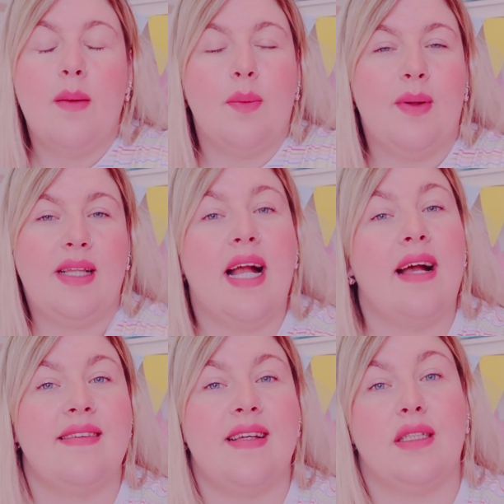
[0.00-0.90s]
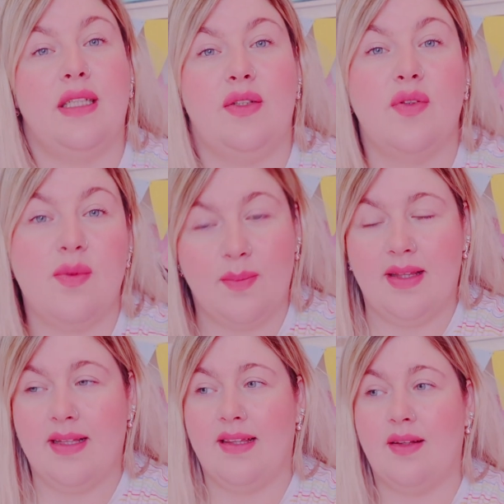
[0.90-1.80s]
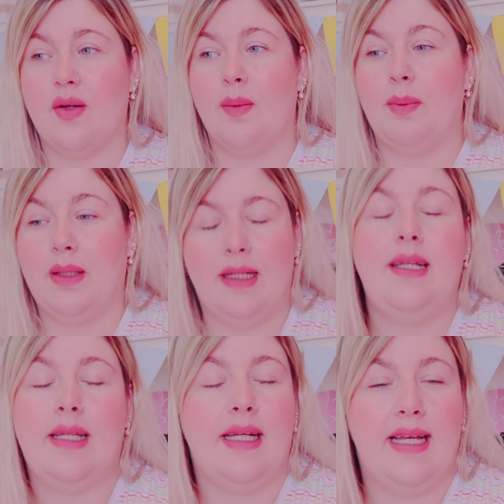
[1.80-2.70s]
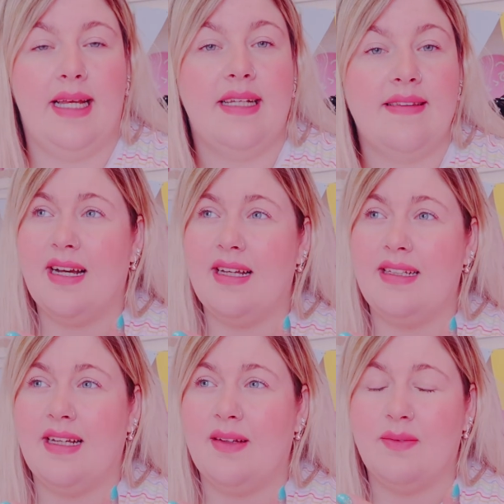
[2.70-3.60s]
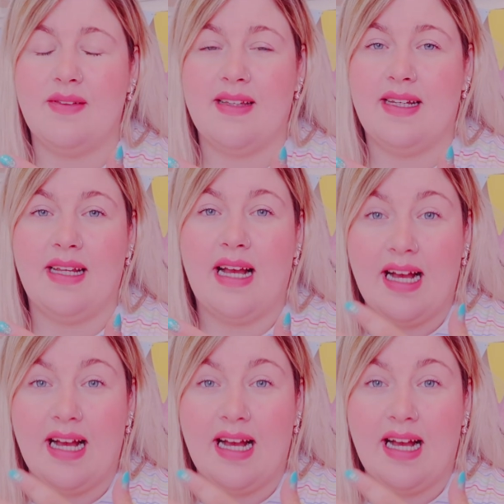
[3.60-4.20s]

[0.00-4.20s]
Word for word: but when the artist actually does something that they completely hate, and I was like,